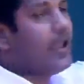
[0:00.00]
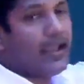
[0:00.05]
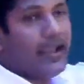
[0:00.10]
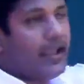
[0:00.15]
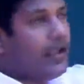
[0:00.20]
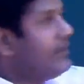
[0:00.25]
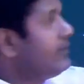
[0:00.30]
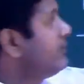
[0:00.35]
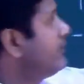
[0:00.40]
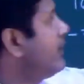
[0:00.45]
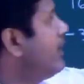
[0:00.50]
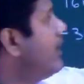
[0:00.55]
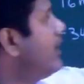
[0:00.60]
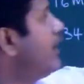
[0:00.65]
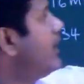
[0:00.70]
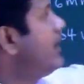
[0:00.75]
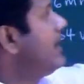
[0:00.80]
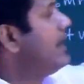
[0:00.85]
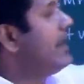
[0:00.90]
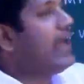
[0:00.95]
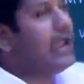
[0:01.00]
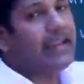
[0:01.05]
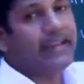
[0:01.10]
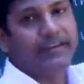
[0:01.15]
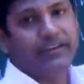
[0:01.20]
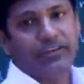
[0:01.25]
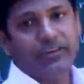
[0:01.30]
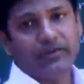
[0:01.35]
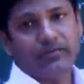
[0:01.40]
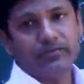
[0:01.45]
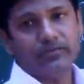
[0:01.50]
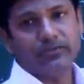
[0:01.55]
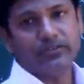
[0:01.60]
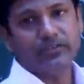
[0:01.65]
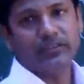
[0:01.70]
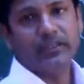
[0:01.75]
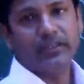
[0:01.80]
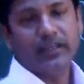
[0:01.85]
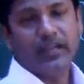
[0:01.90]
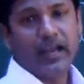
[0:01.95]
s are like terms.
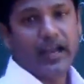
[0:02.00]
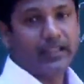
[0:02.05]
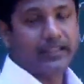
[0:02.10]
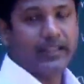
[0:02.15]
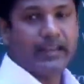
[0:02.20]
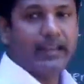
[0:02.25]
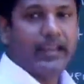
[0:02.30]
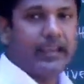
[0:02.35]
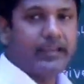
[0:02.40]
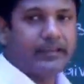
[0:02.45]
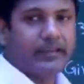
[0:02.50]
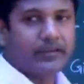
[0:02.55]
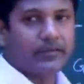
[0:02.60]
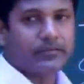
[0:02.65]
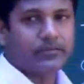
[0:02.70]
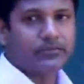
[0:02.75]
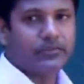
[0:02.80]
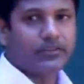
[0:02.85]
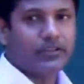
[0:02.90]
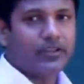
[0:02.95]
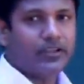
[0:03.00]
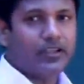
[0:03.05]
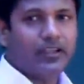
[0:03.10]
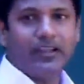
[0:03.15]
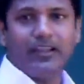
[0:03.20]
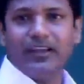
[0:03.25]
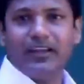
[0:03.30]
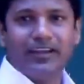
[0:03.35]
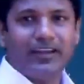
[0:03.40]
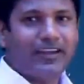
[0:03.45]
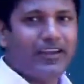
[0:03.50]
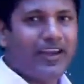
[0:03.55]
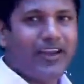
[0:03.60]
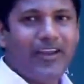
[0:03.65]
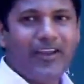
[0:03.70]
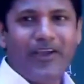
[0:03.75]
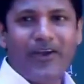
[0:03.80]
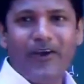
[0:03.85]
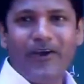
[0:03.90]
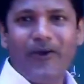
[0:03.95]
Are they like terms?
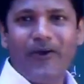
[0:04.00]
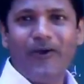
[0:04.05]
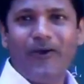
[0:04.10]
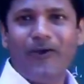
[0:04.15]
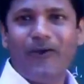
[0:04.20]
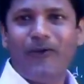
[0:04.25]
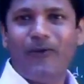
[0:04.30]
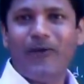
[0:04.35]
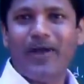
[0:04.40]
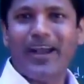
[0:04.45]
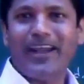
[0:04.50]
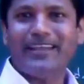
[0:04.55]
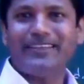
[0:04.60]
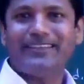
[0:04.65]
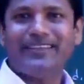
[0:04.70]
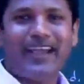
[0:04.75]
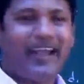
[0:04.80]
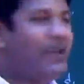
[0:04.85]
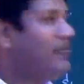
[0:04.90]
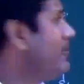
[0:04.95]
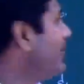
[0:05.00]
No. Why is that?